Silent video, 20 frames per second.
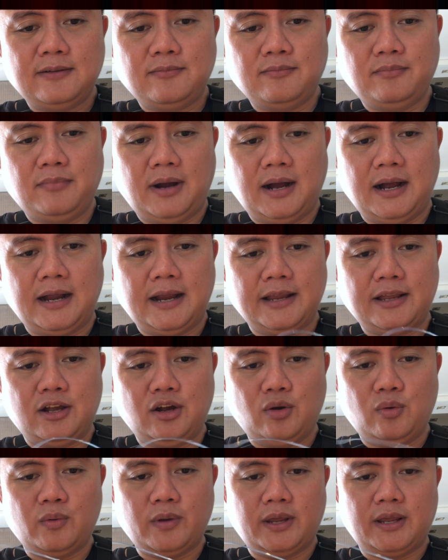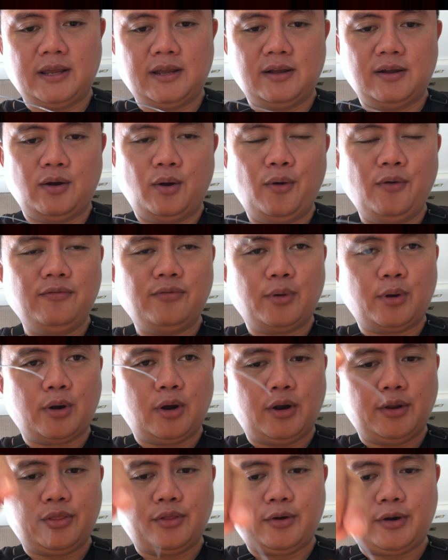by going over
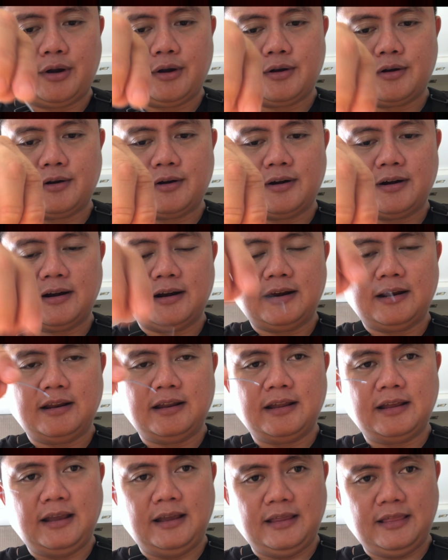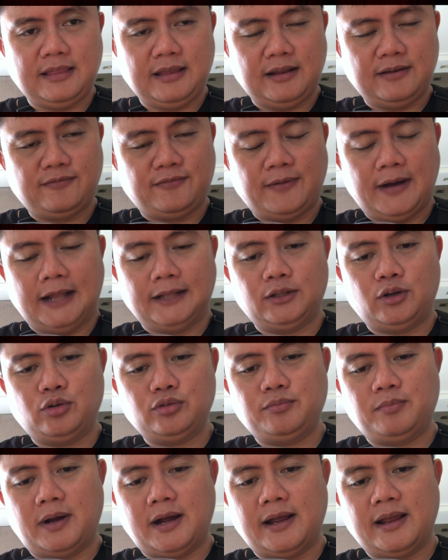under and then
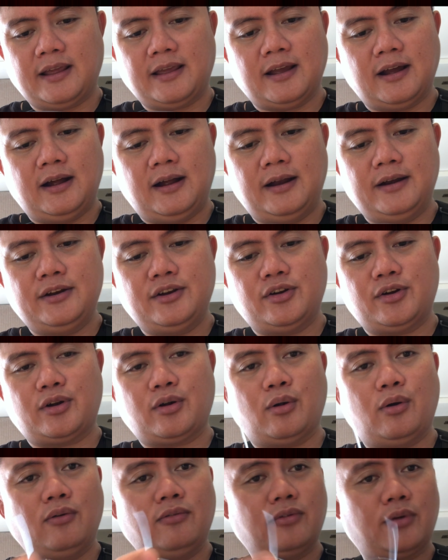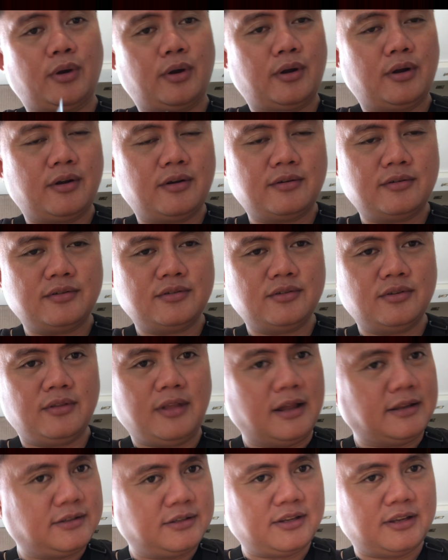followed by under over. So
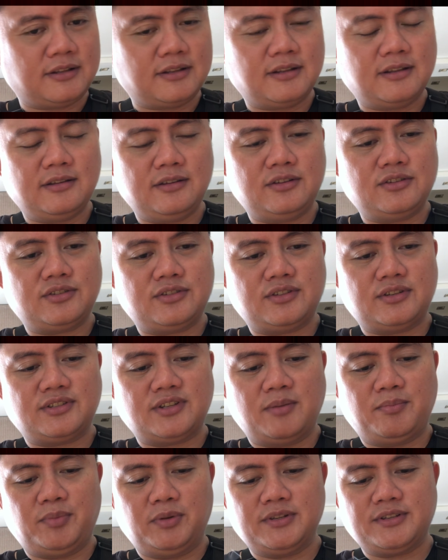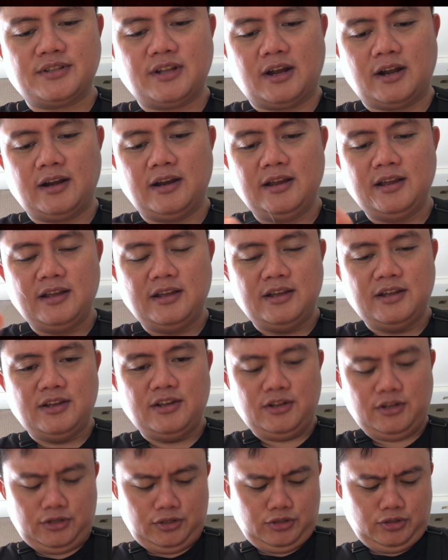that's it, just as simple as that.
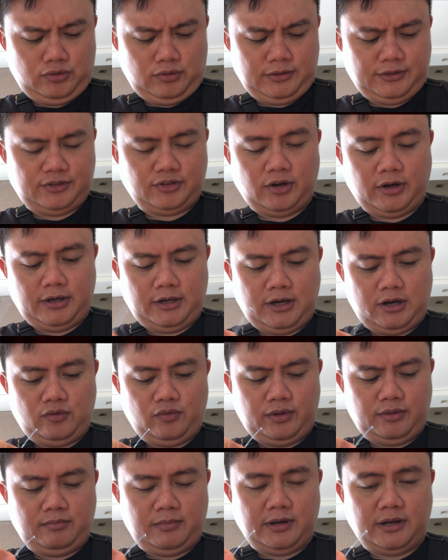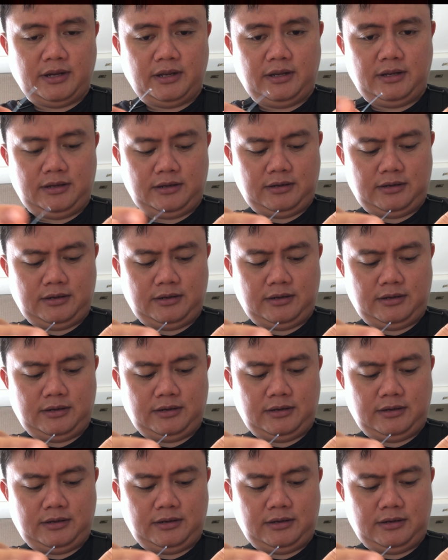So I'll start now with my